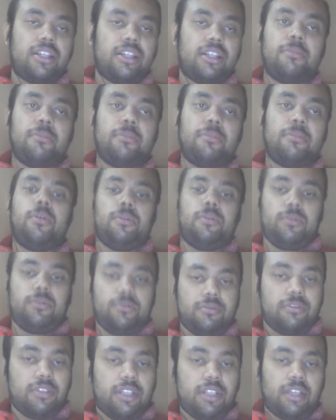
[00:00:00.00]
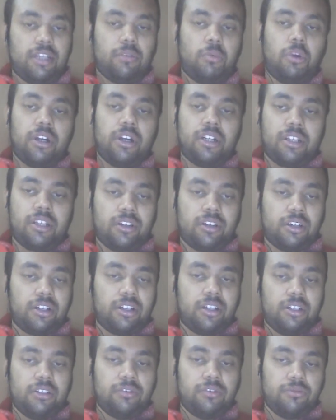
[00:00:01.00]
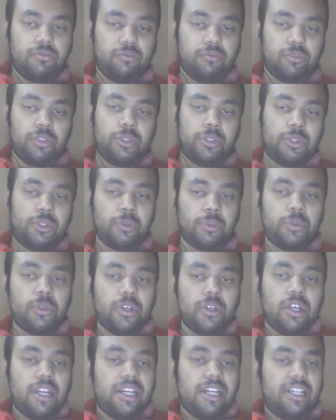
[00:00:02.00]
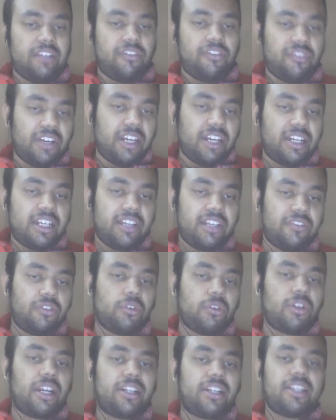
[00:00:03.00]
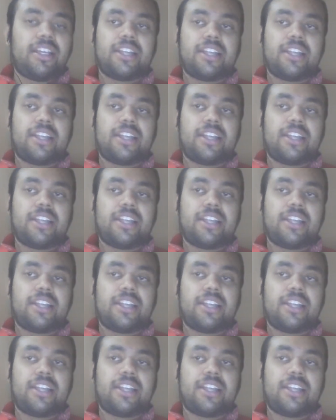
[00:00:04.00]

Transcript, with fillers: them now? Like what the, uh, would you do differently if you write